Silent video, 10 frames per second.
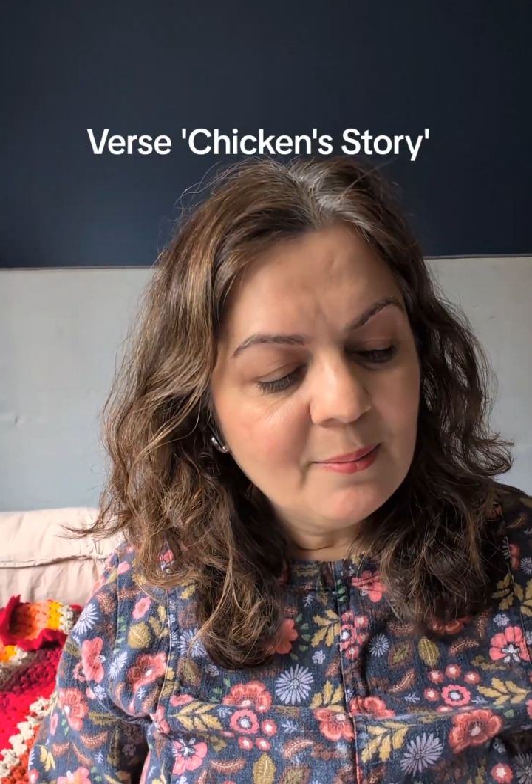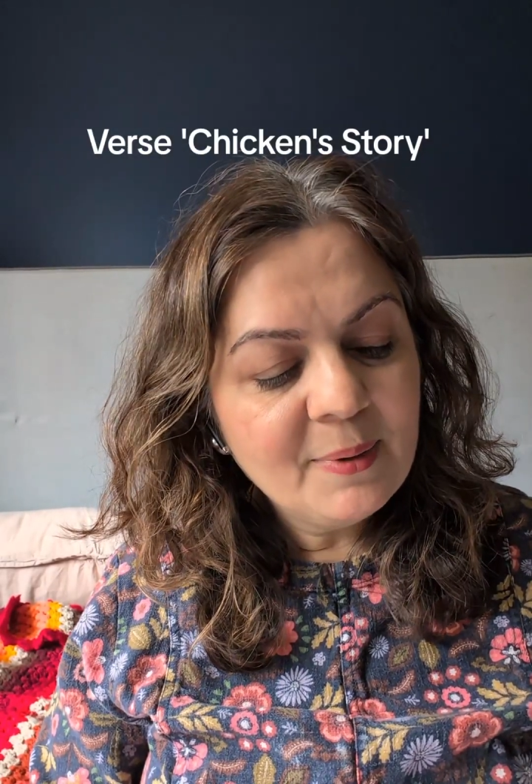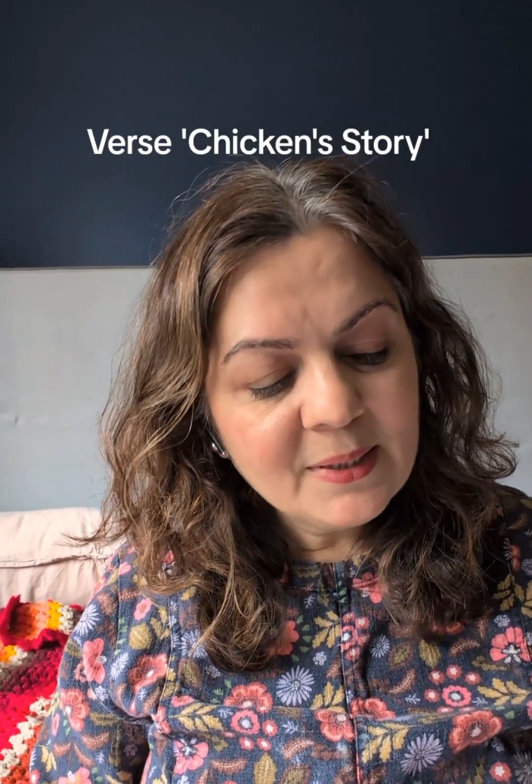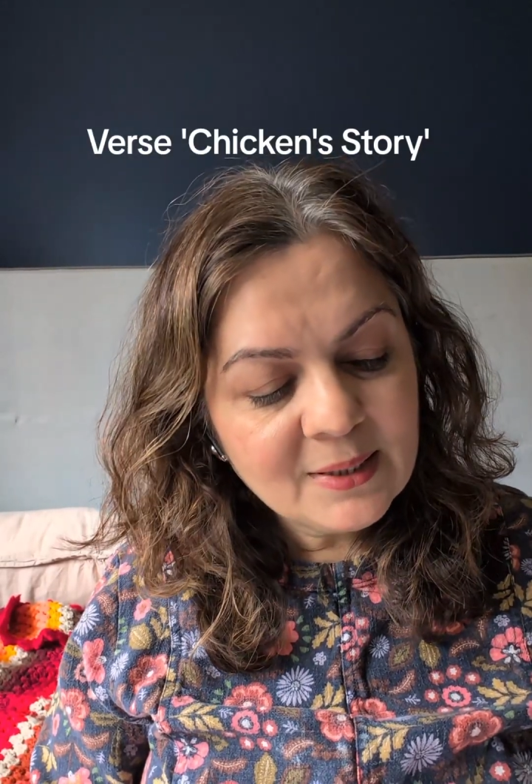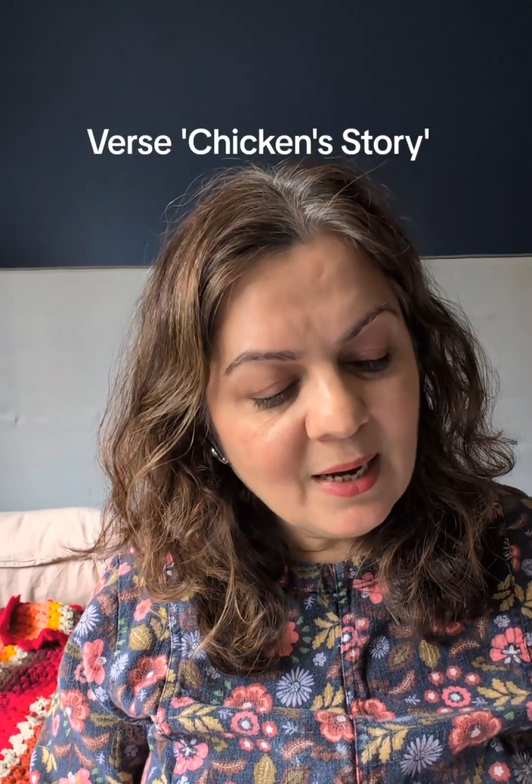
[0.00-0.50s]

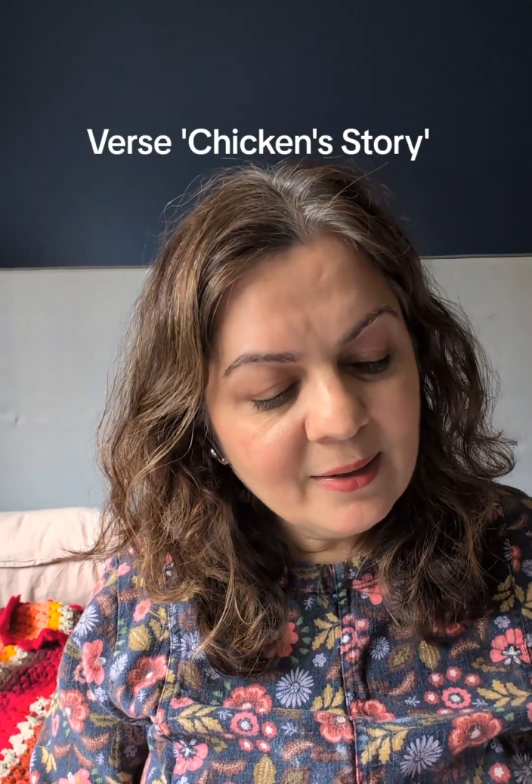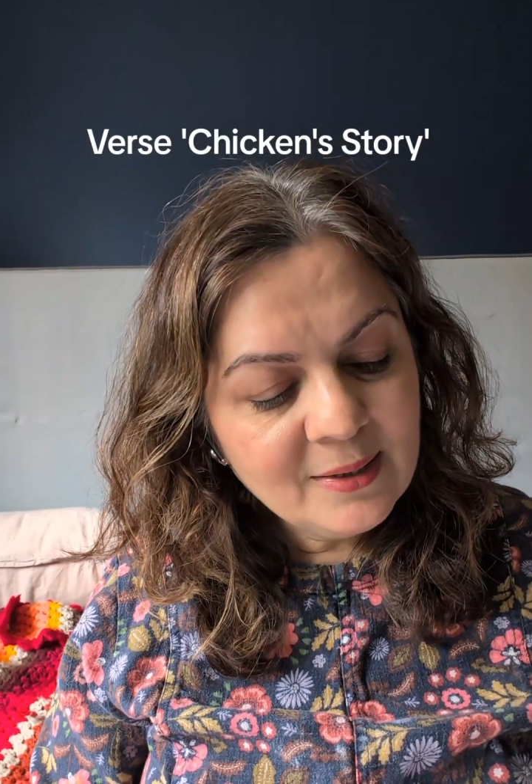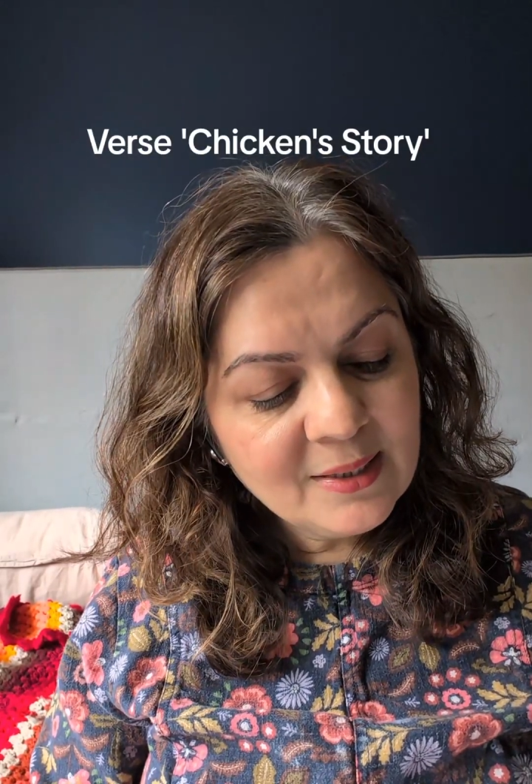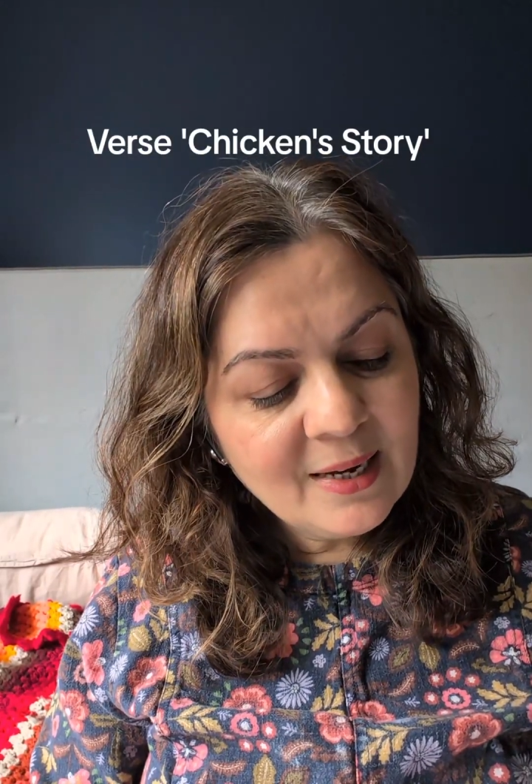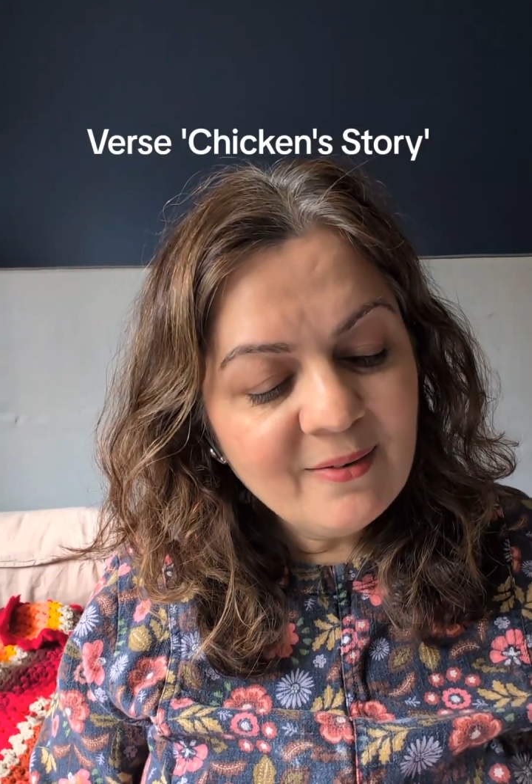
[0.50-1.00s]

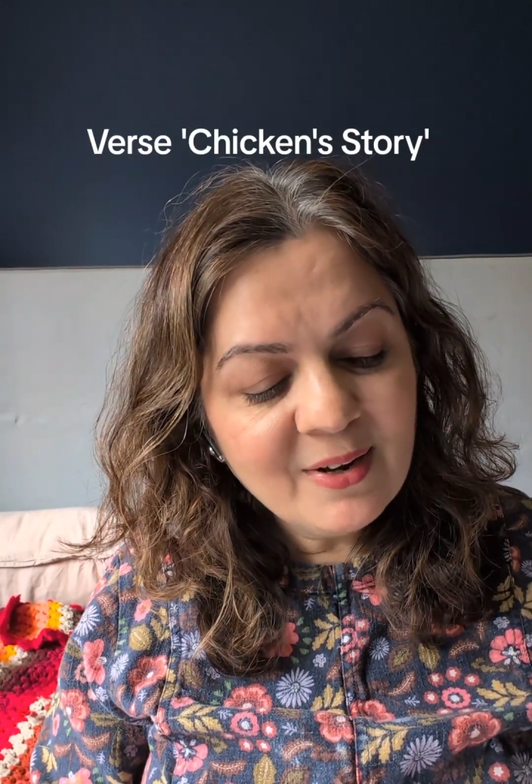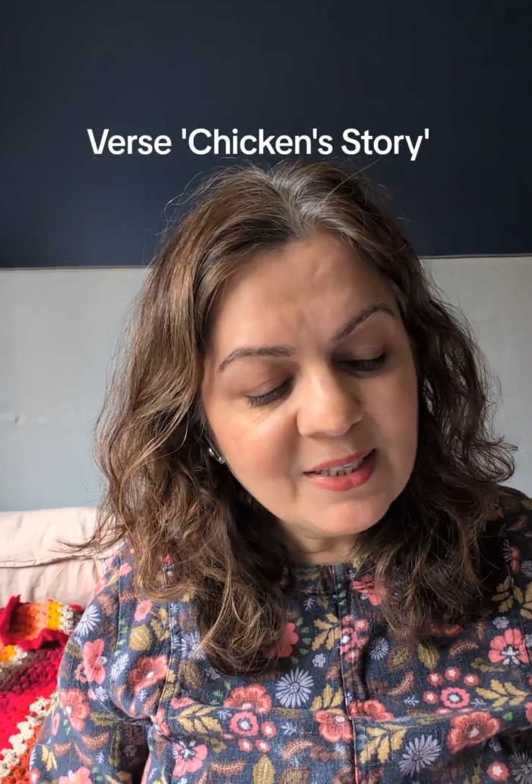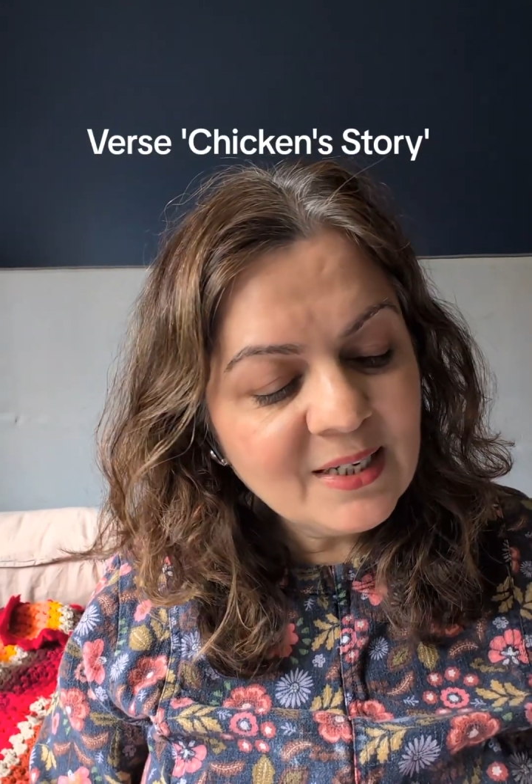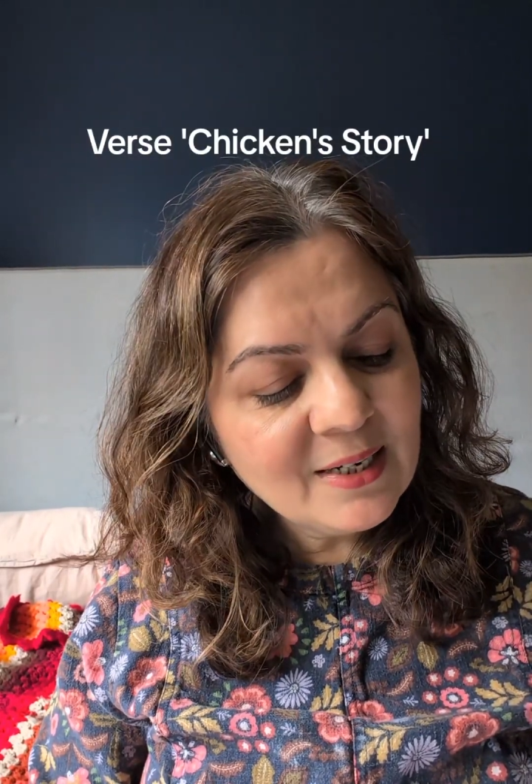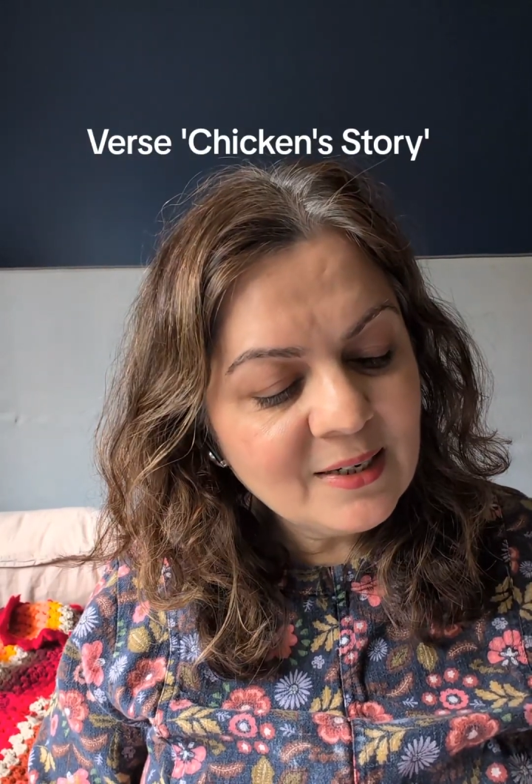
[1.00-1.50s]
Besides,
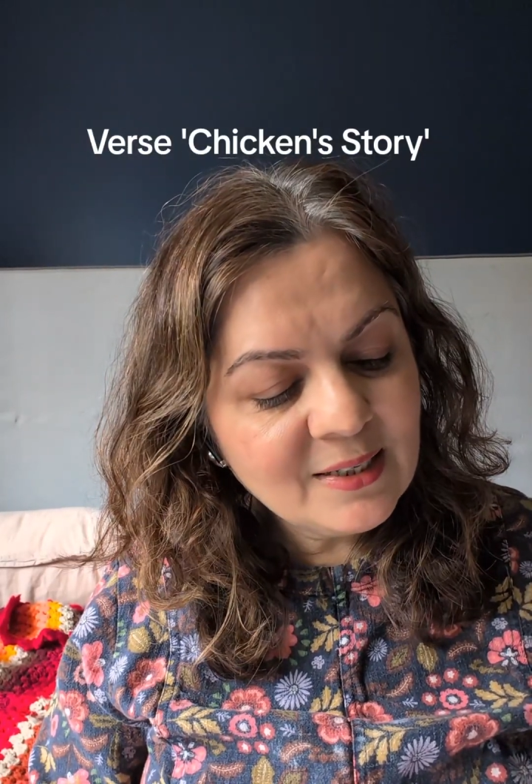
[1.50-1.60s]
investing in a